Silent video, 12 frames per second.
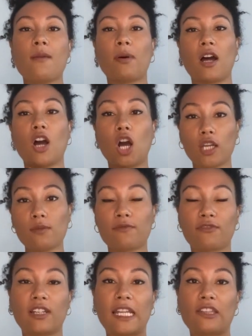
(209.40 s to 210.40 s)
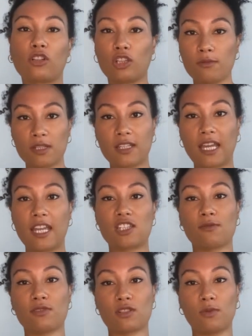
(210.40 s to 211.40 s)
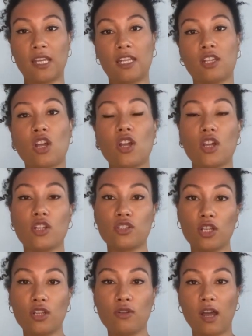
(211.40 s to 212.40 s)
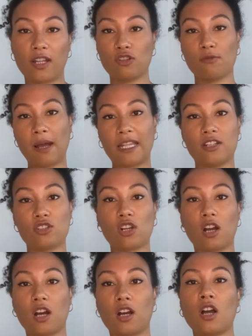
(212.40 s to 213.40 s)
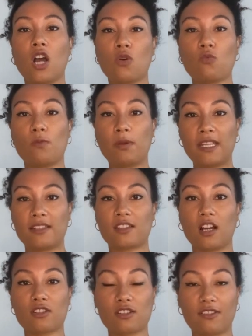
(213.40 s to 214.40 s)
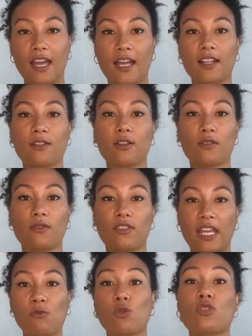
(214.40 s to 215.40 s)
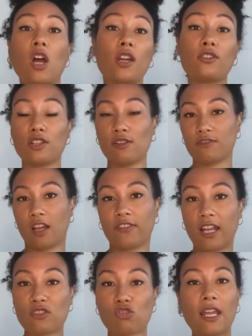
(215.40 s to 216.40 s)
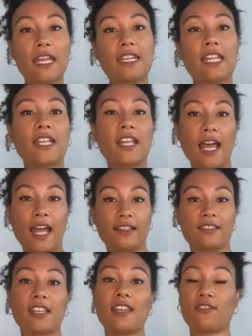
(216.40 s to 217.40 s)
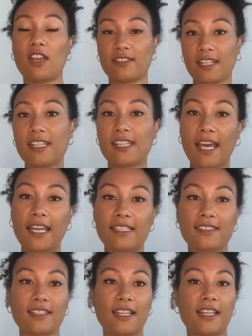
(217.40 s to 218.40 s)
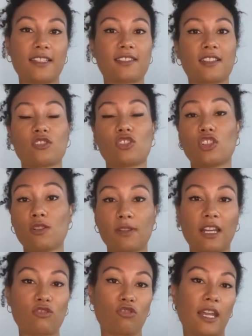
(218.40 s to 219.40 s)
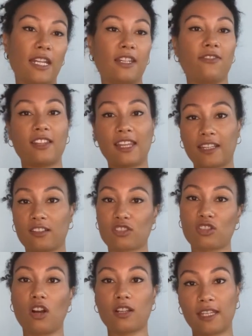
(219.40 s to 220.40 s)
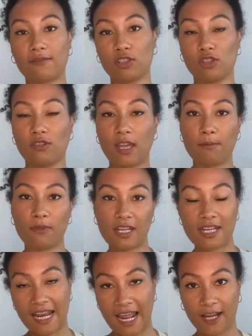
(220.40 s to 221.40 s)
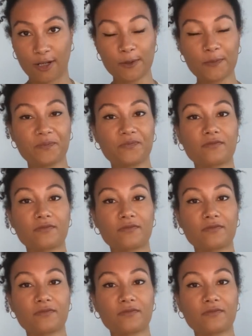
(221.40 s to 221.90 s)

But hopefully the communication between you and your manager will be such that they will know that you've done that training, and if there's any cases to do with that training, then they can start giving you them now.